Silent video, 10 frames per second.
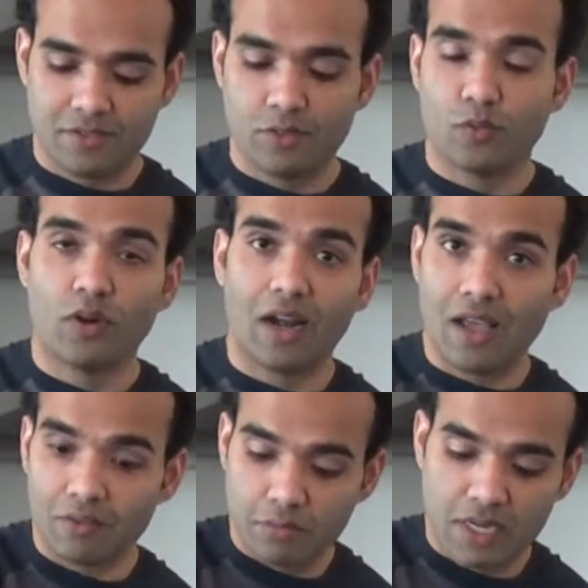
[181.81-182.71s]
who would
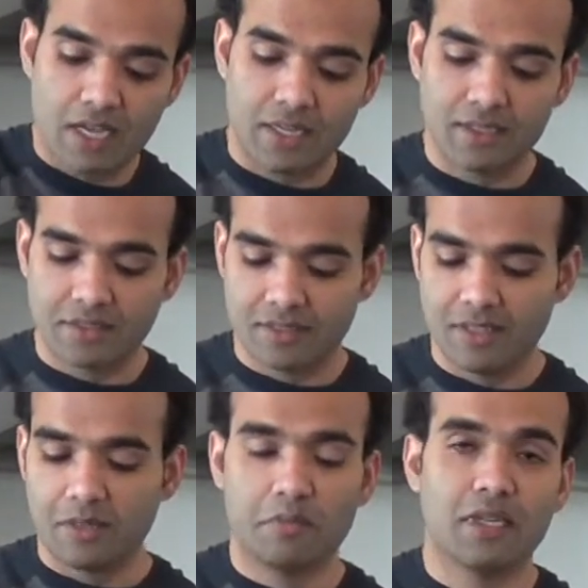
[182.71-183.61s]
love bananas
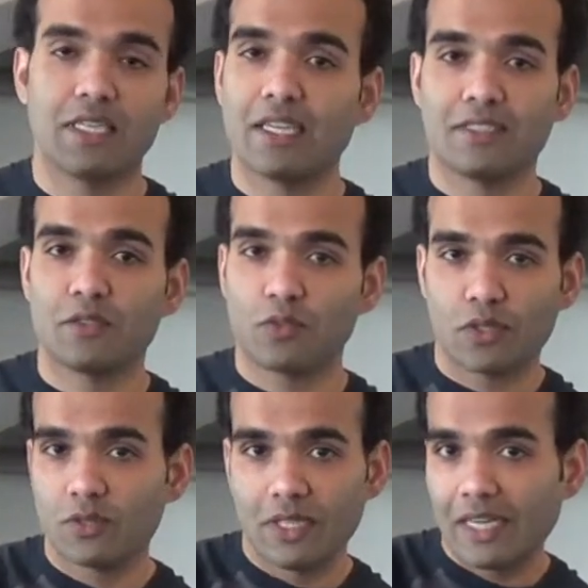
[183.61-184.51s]
but he doesn't
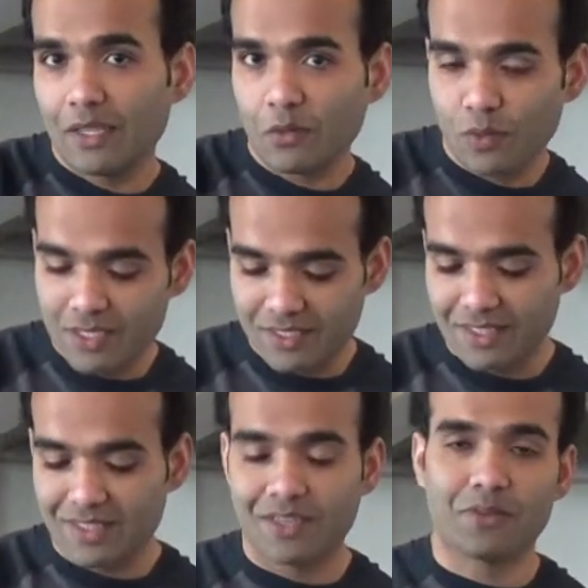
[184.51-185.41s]
want to eat them once they
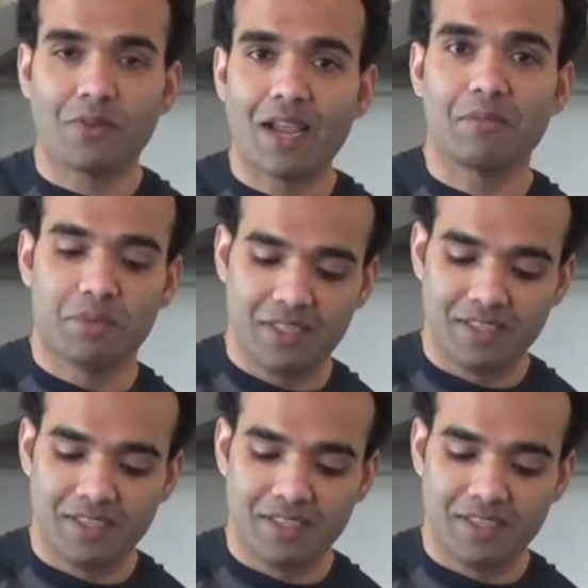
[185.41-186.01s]
start to ripe,